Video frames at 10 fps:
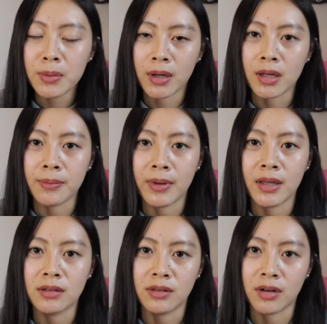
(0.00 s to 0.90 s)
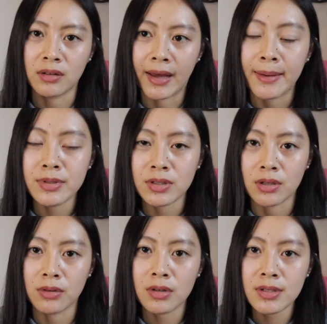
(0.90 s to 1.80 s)
recommend their lamb
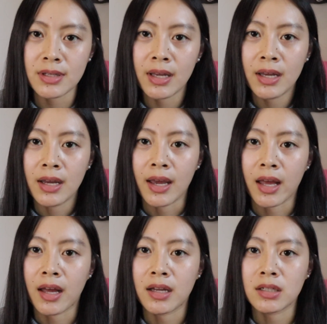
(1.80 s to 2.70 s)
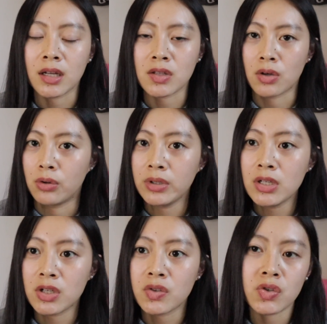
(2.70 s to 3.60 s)
skewers, and it's only
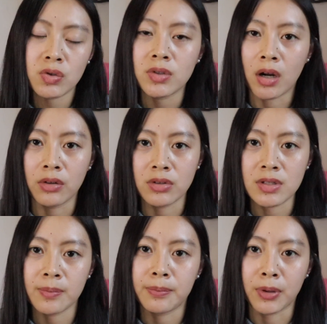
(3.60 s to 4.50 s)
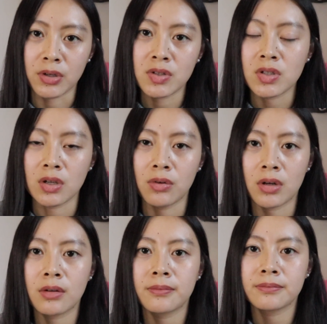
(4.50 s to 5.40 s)
just $2 per
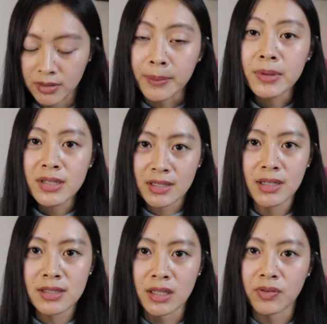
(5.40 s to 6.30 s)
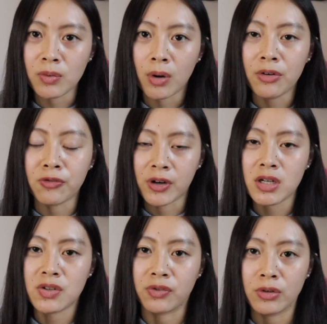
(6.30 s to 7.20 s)
skewer. Number 6, if you want
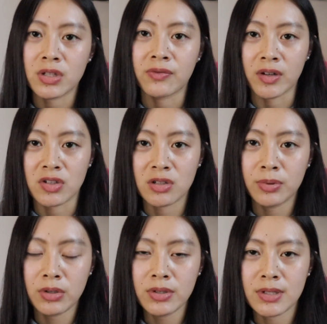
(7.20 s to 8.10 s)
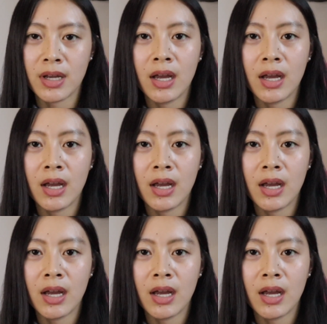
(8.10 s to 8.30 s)
fresh fruits and vegetables,